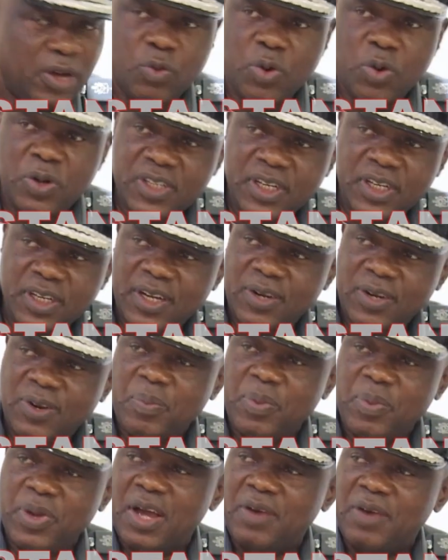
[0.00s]
Once again,
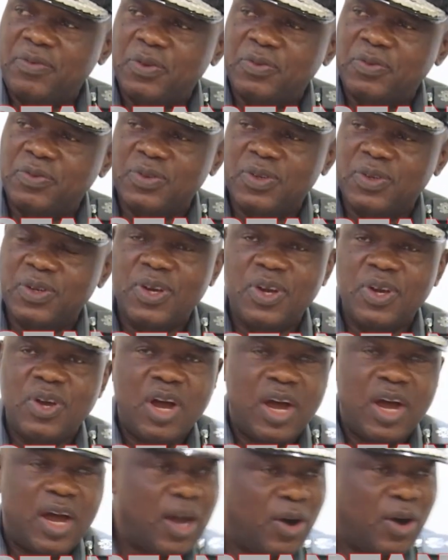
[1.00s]
on behalf of
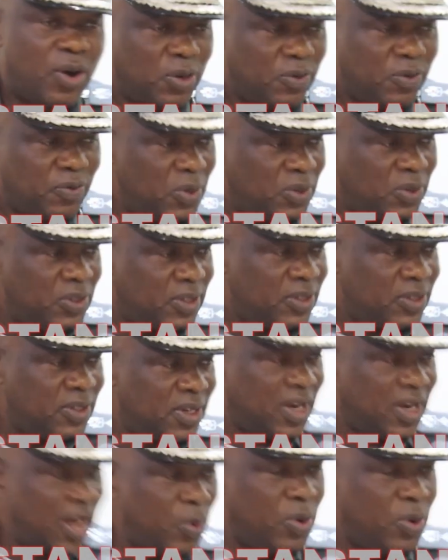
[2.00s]
all of us,
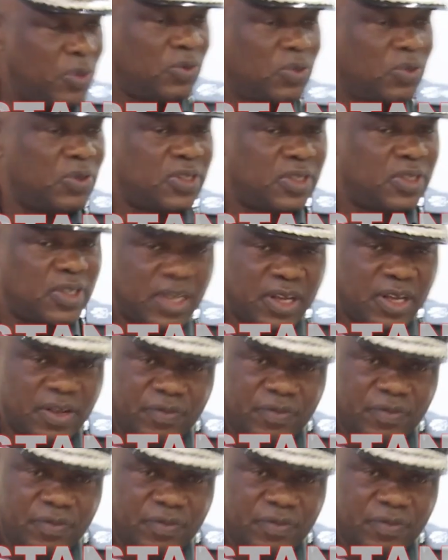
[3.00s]
I want to say a